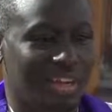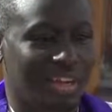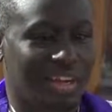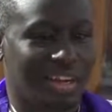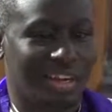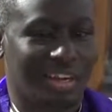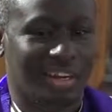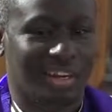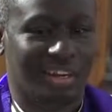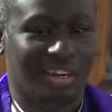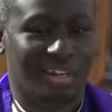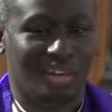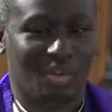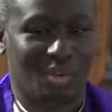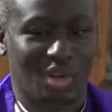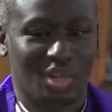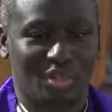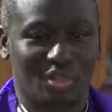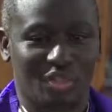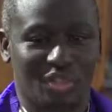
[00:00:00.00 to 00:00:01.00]
Uh, I
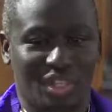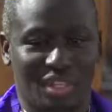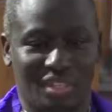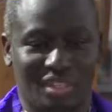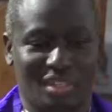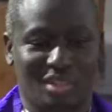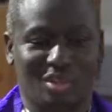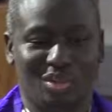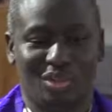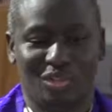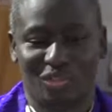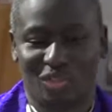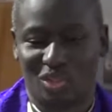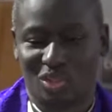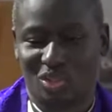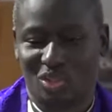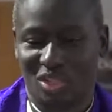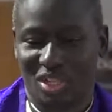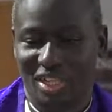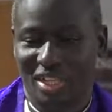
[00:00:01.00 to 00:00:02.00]
want to thank the Lord
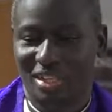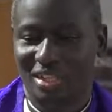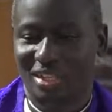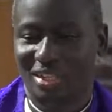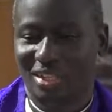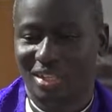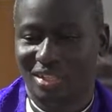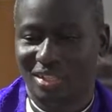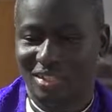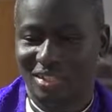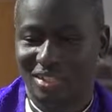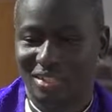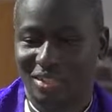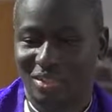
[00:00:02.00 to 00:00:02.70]
for today and